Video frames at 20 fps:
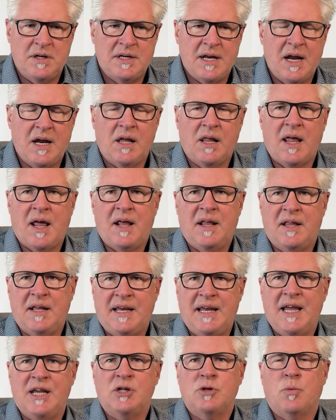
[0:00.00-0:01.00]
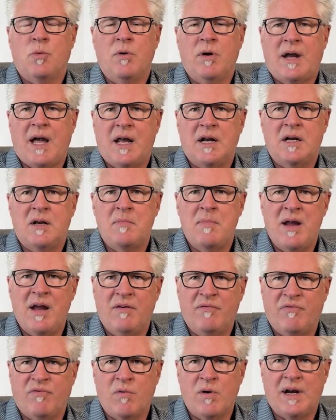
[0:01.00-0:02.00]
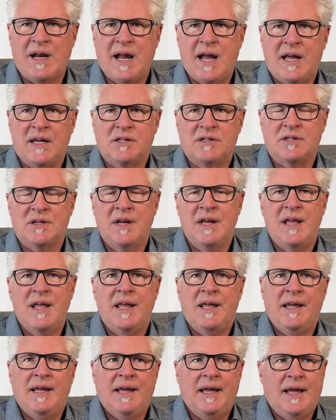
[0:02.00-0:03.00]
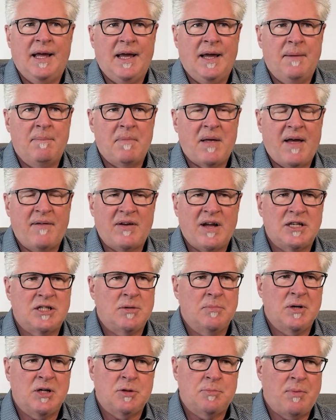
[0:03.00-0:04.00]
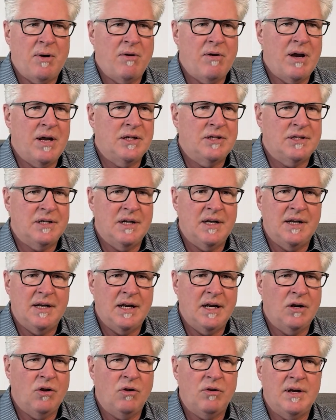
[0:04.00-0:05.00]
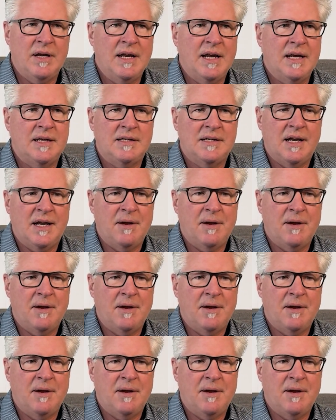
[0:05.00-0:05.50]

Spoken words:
take a lot of the guesswork out of demand forecasts. I've got some experience in looking at